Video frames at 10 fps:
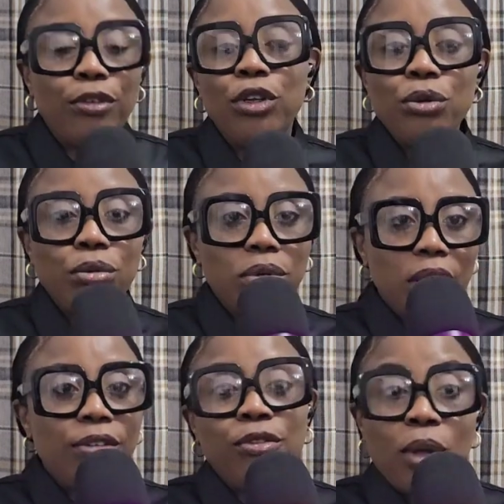for you,
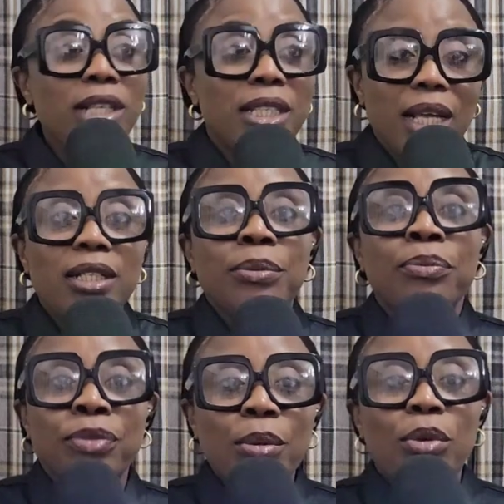influencers.
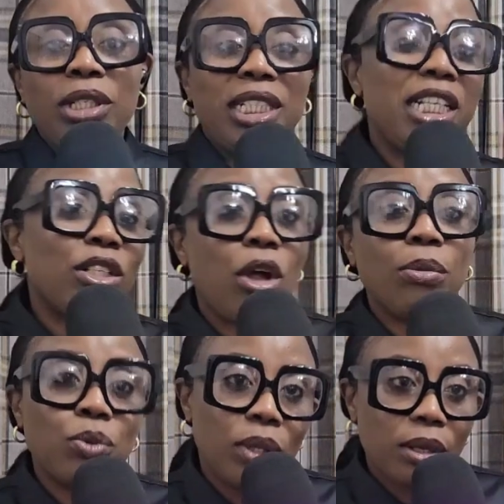But this
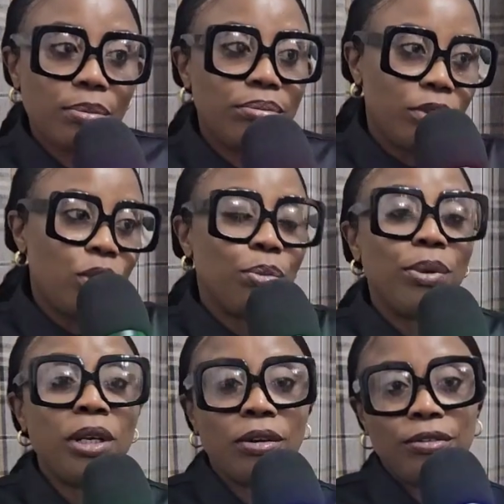comes with a, you know,
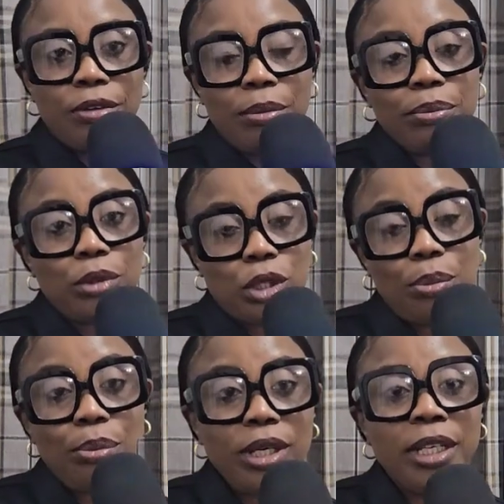bit of
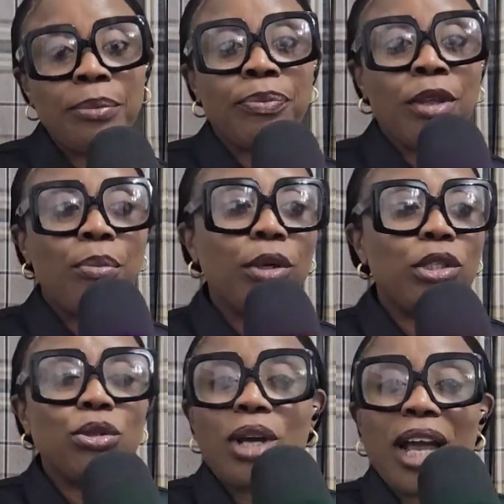some money.
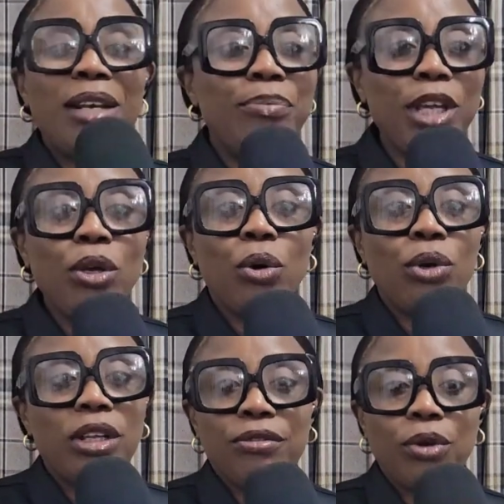But you can be
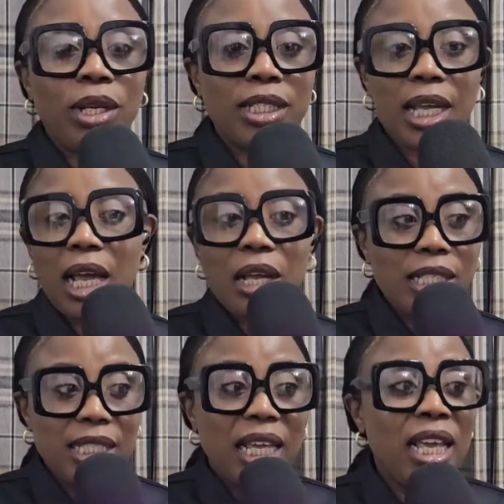your own influencer.
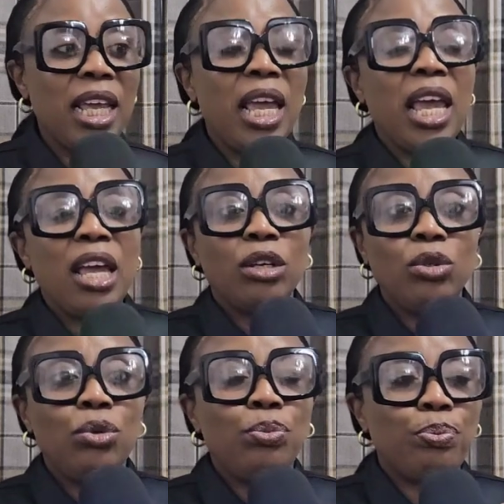I say,
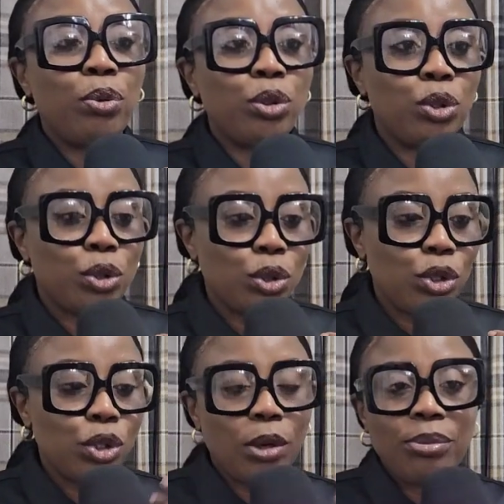put
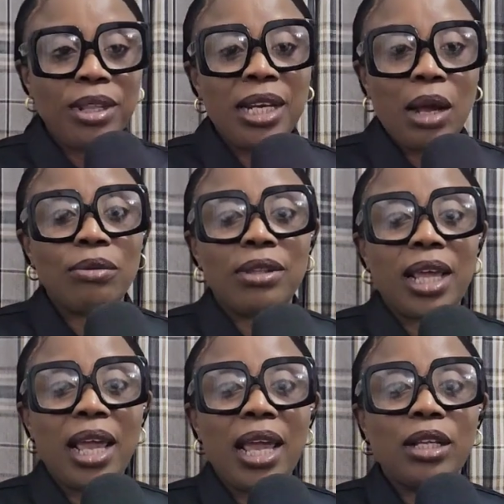something
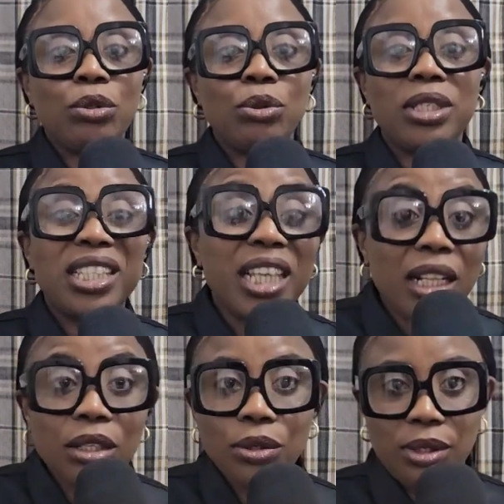out there to
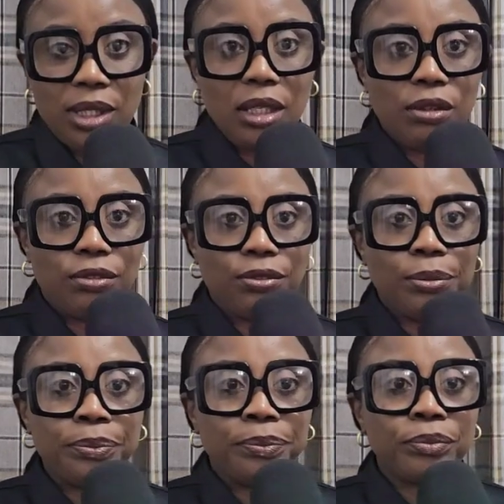sell
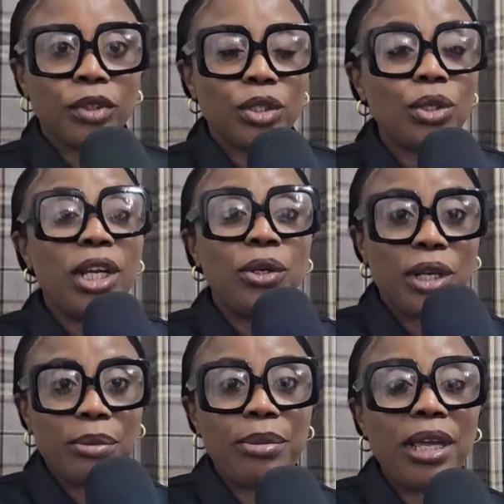yourself so that
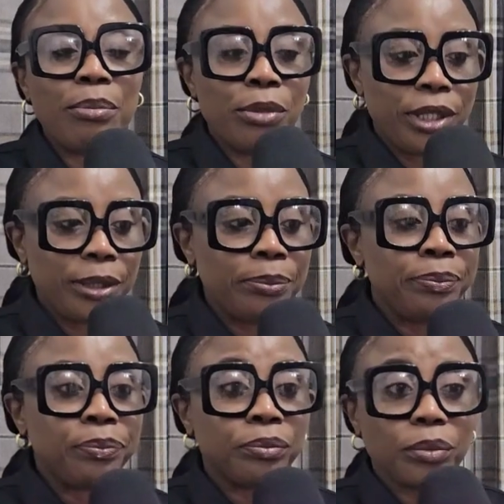you can make money.
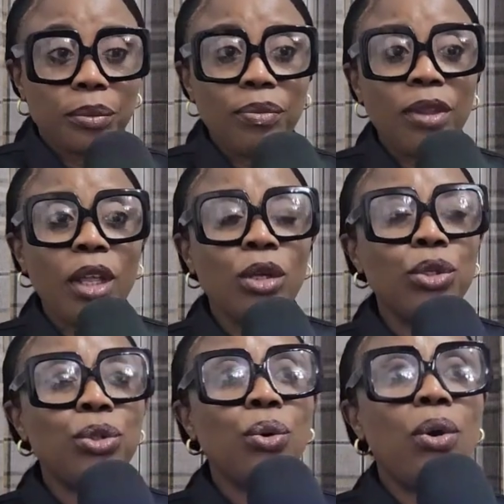
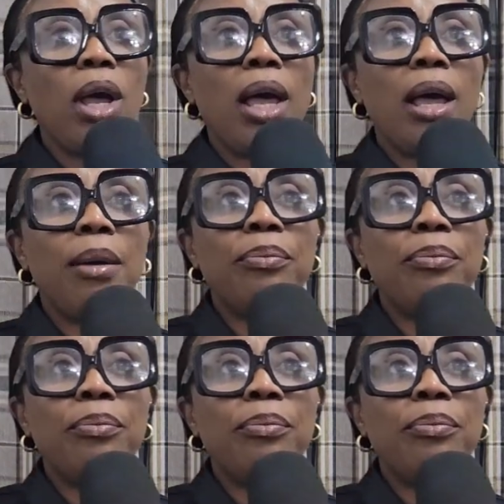So